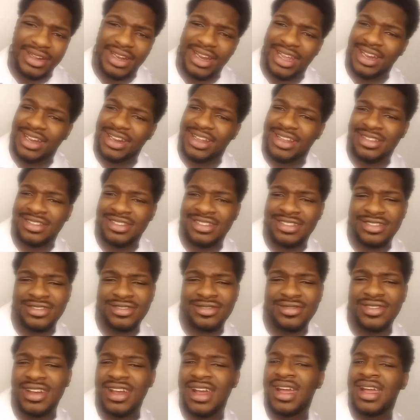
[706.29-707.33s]
It ain't nothing
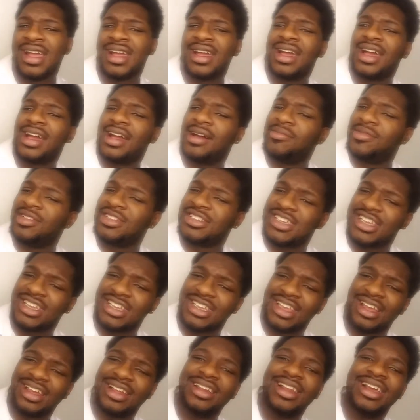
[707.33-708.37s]
to it. I'm going to
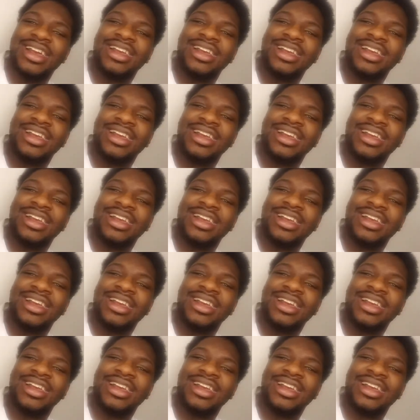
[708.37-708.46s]
check y'all